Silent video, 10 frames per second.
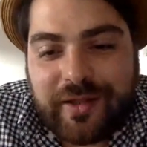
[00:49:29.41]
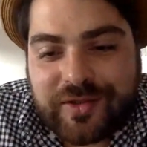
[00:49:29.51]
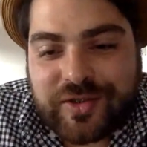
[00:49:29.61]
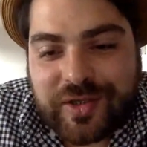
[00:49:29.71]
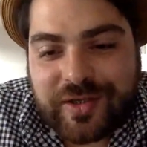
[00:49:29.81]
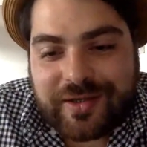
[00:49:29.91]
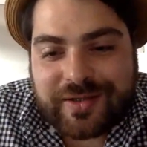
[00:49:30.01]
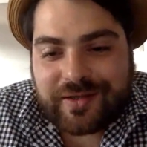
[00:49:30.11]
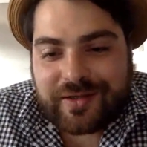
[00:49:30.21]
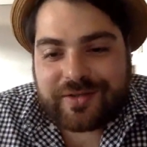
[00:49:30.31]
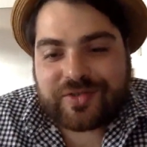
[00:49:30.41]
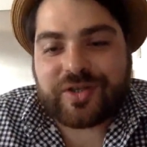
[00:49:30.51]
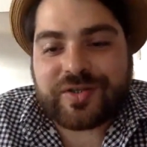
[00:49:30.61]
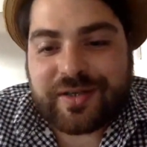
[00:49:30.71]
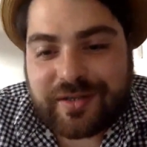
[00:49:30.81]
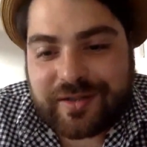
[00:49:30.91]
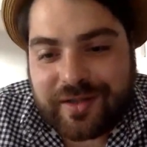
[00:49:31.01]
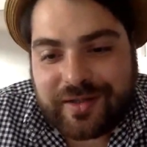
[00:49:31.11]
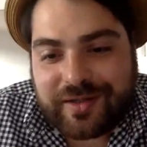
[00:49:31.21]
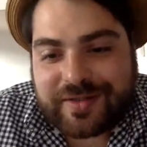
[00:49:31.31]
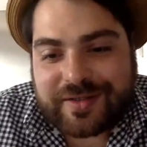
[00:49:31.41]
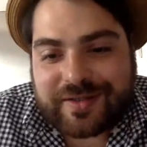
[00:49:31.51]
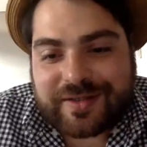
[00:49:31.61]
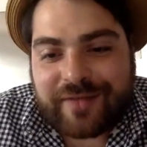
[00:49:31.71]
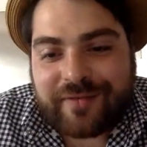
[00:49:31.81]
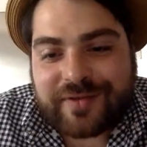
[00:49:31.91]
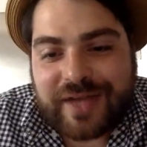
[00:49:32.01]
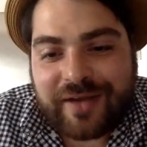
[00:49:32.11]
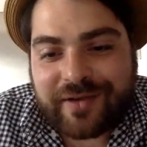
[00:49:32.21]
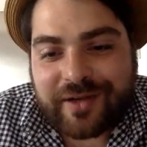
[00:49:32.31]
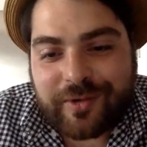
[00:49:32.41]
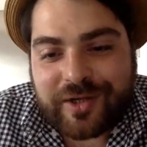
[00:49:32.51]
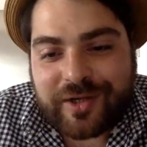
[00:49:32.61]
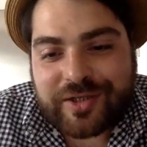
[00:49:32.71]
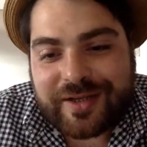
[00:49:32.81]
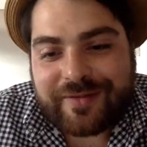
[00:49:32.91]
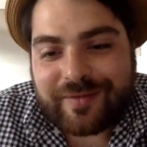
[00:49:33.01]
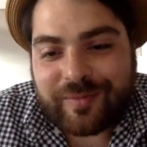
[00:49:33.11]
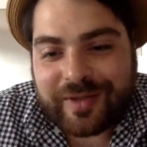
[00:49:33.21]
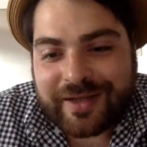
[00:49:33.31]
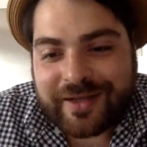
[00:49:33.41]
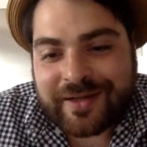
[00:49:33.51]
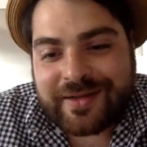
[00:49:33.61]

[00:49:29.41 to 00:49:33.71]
it's just it's a devil's advocate question, David, but like.